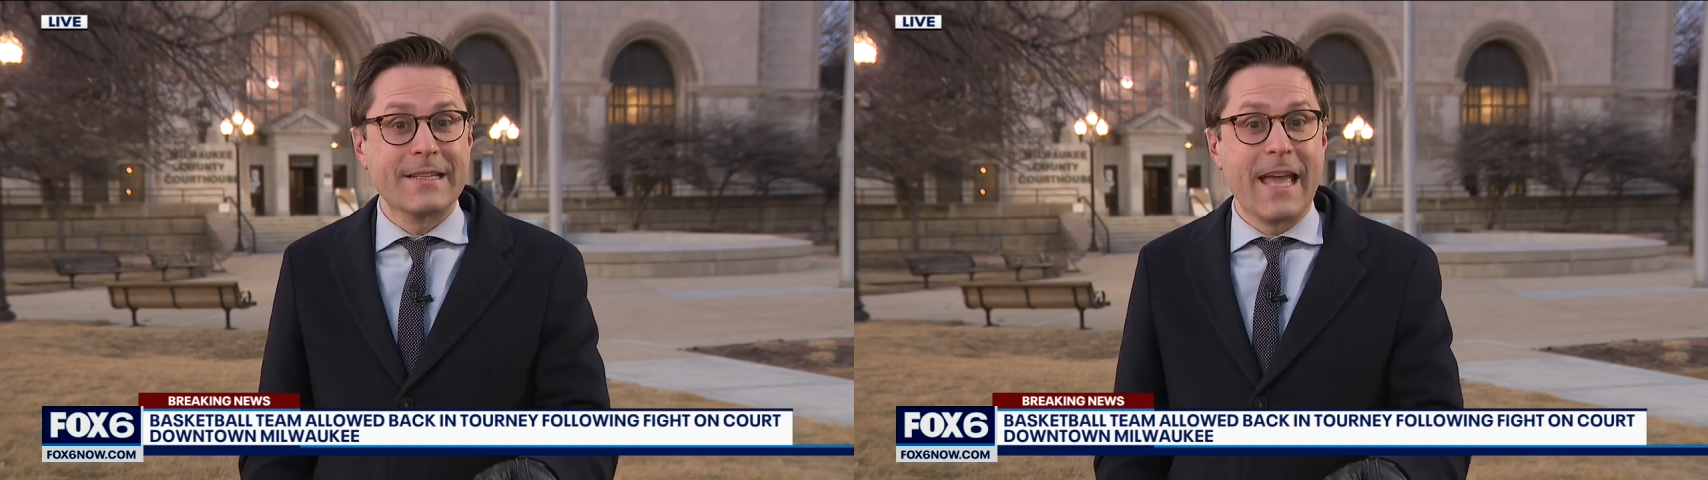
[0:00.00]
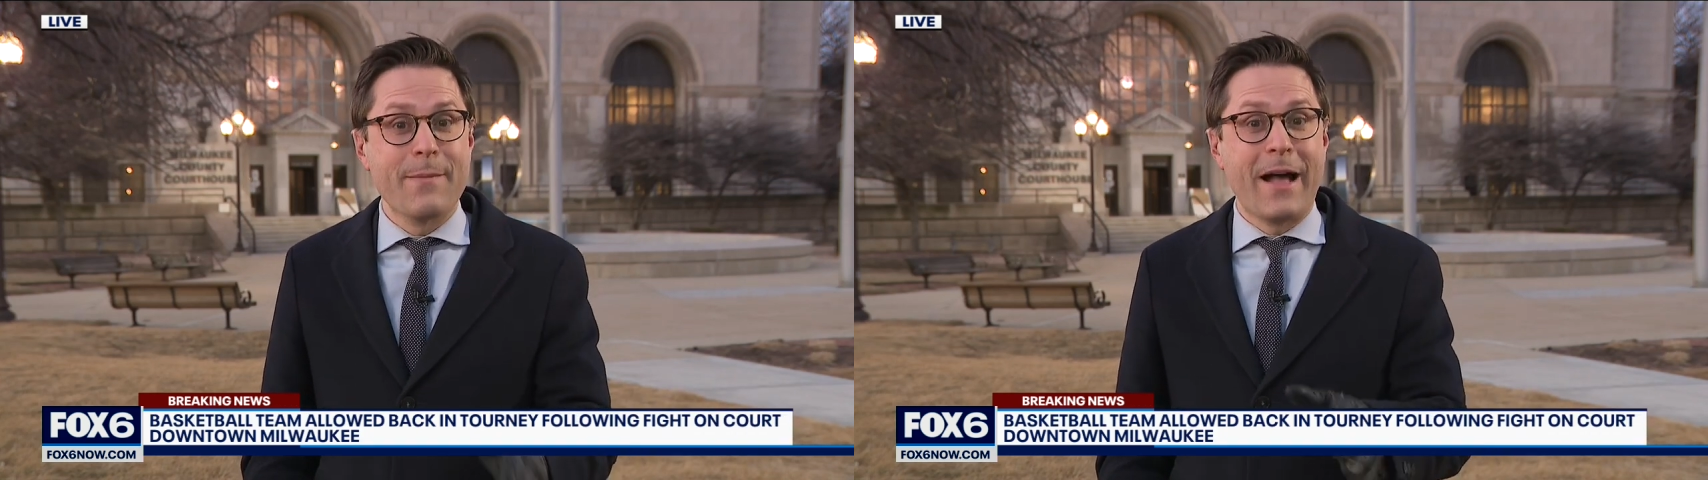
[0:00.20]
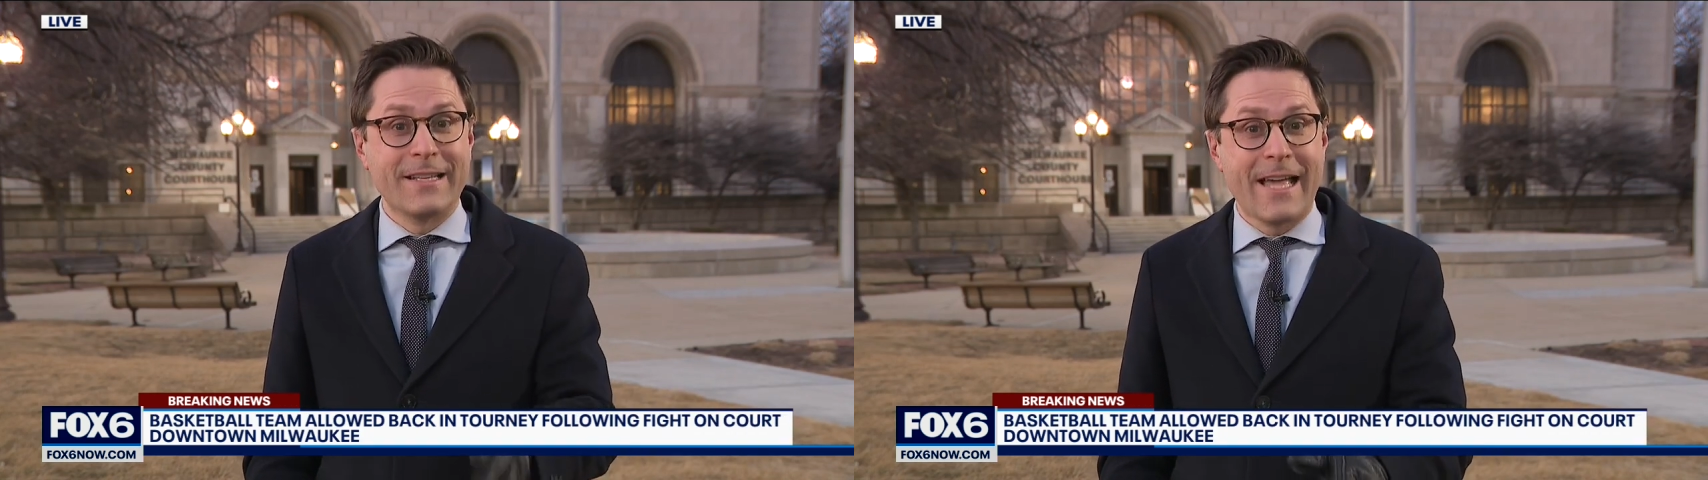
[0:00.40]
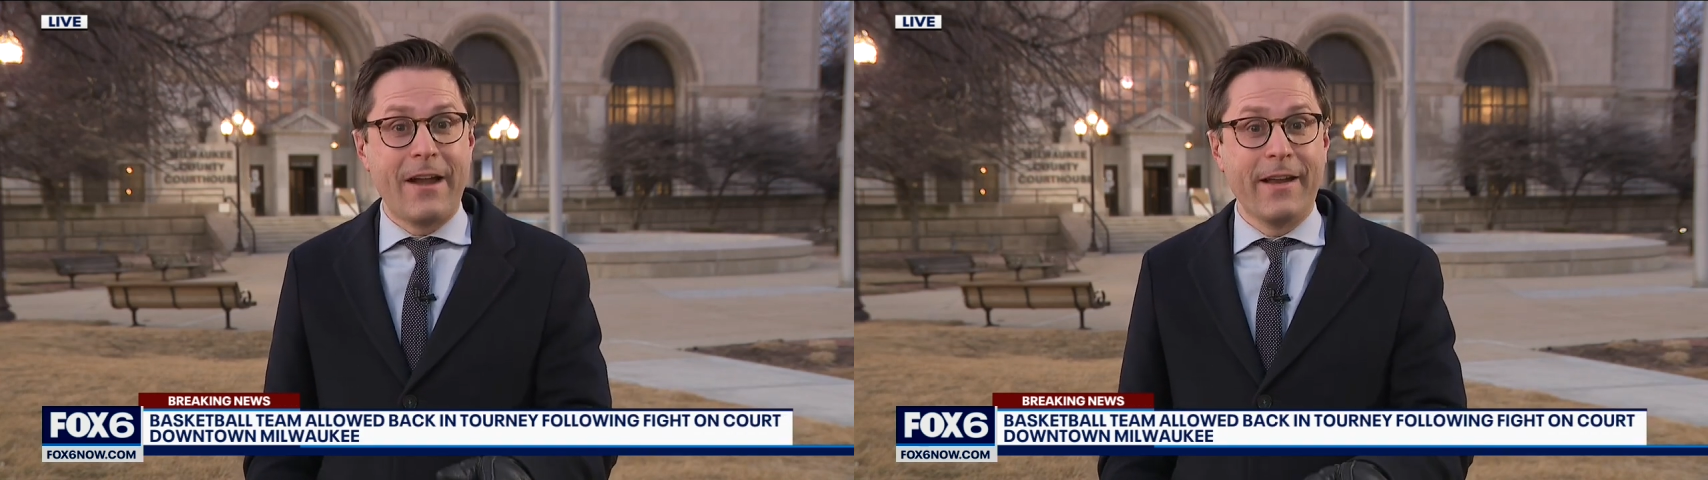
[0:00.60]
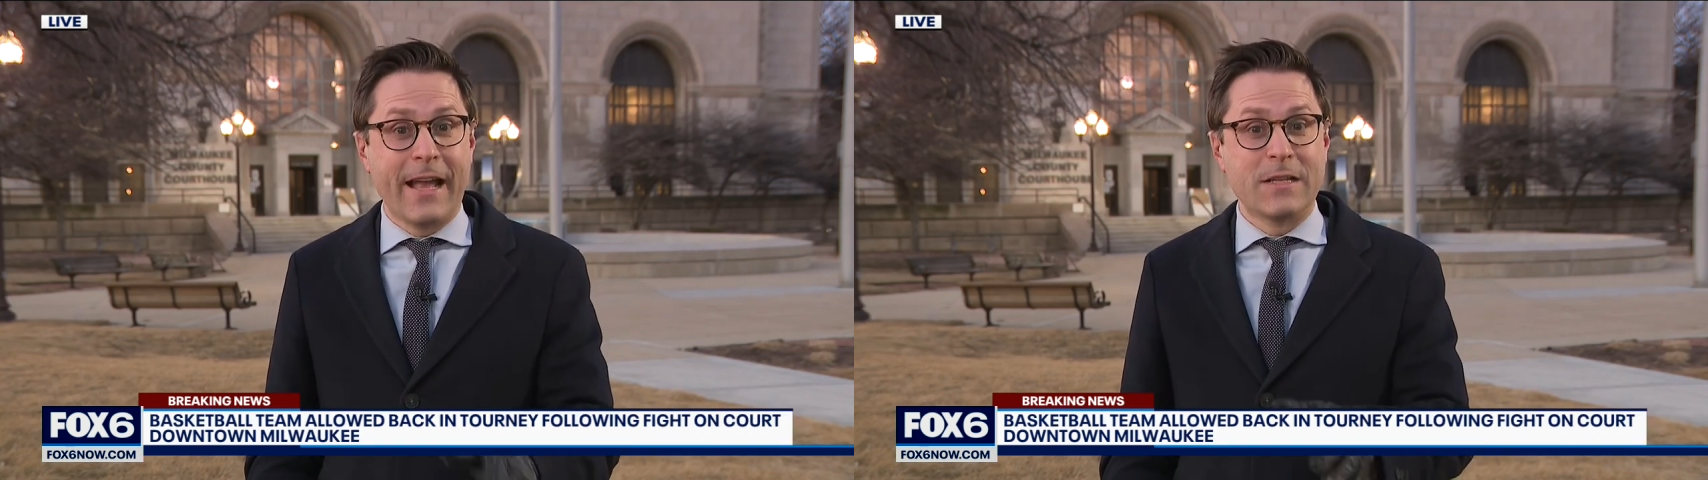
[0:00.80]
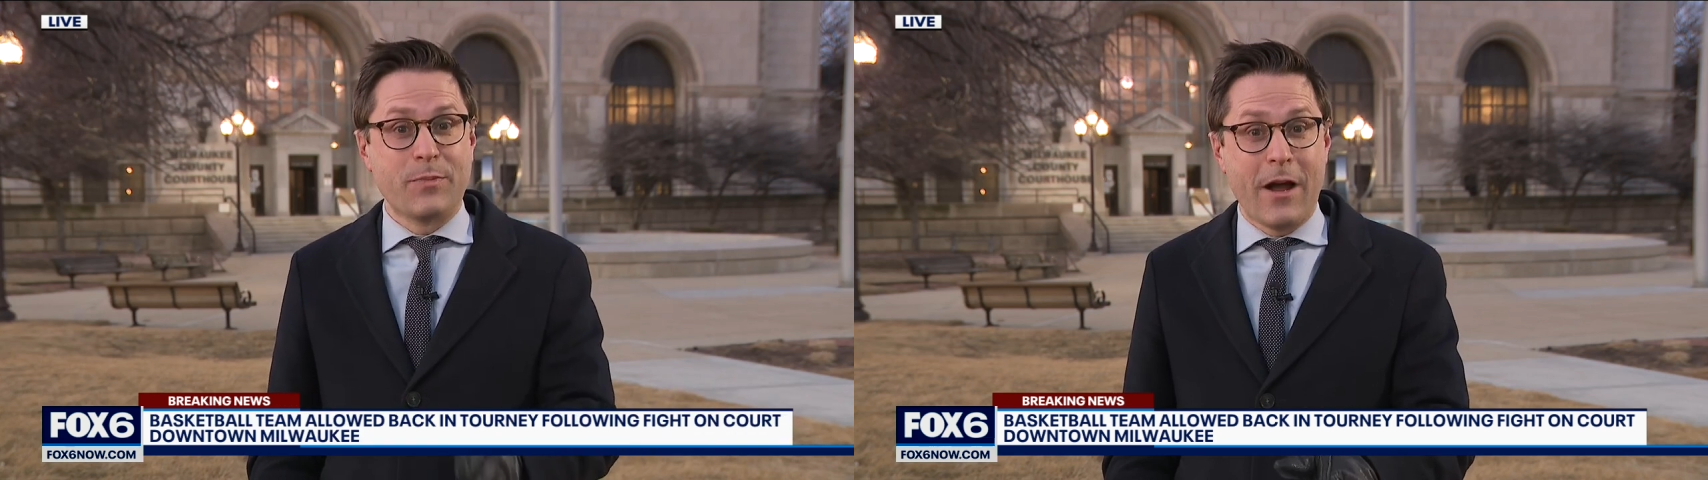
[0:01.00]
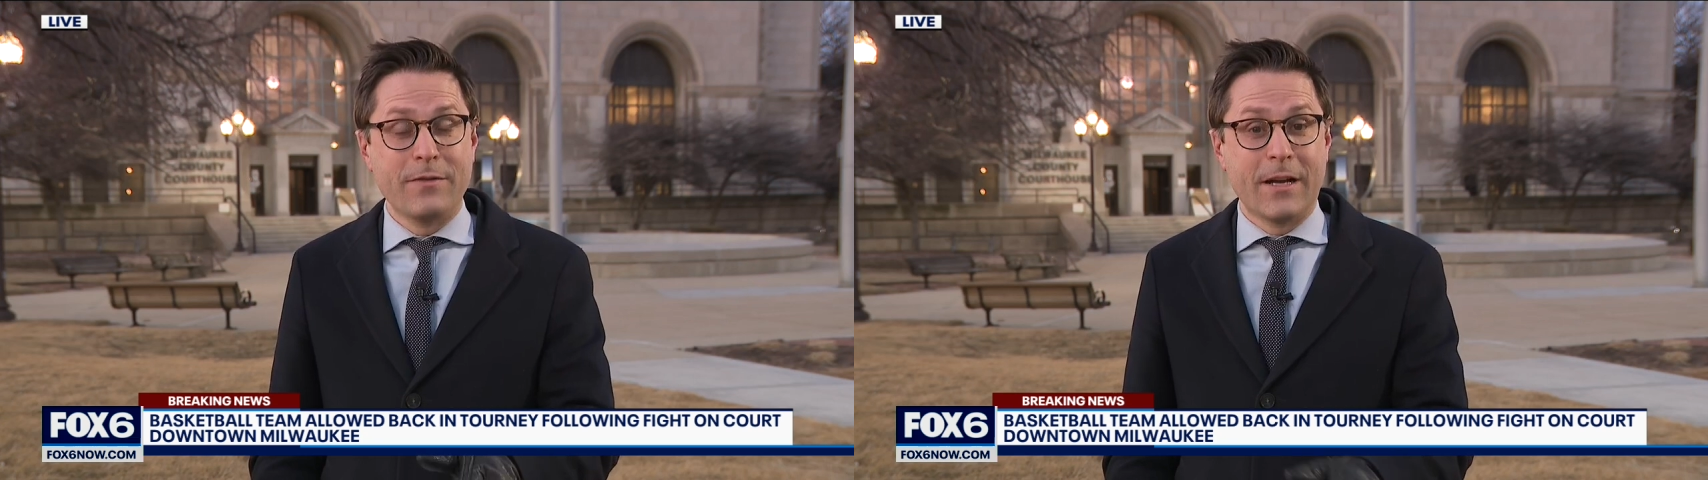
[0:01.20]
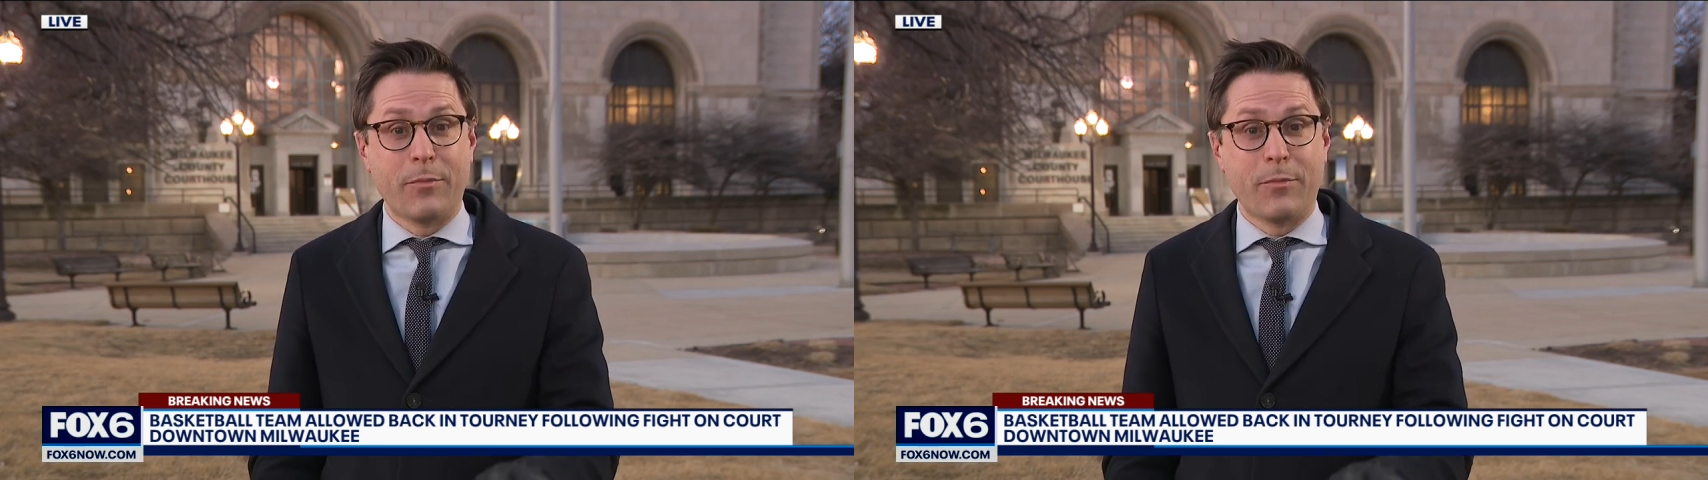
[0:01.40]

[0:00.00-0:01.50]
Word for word: game on Saturday against Brown Deer.